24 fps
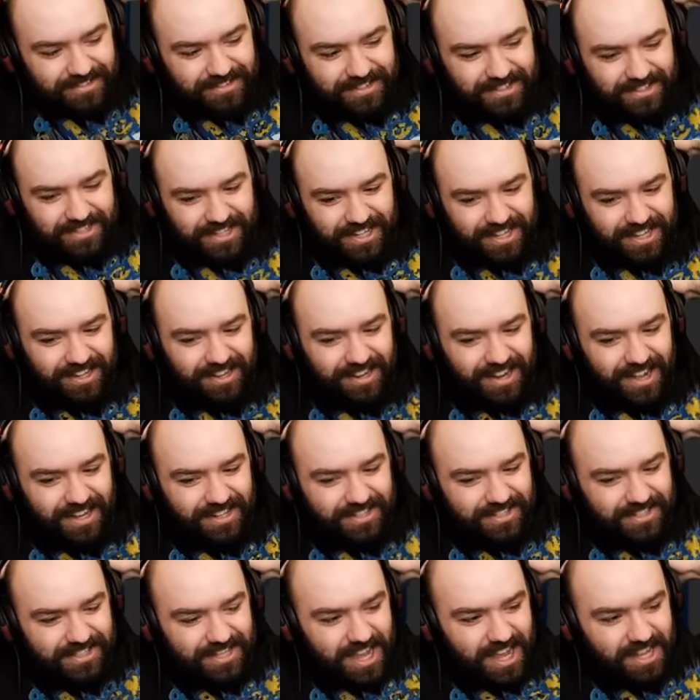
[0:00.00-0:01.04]
shit, I
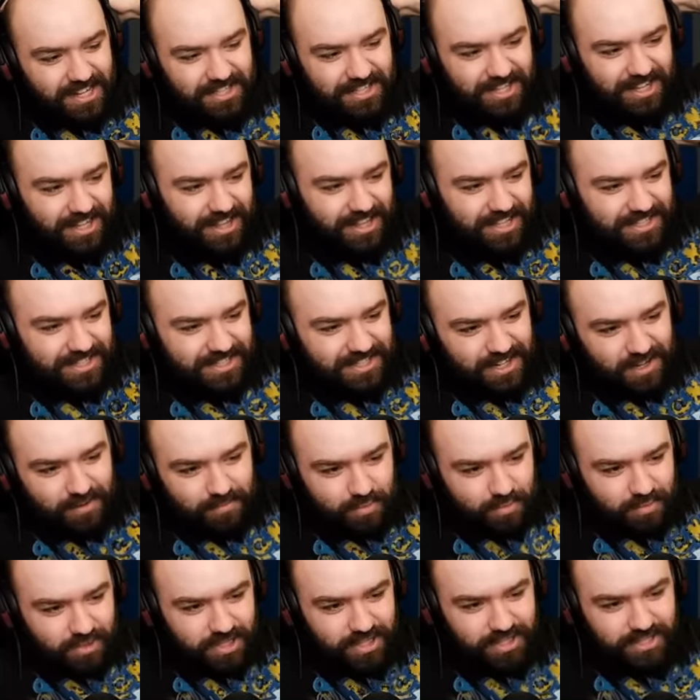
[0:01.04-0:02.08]
just accidentally stumbled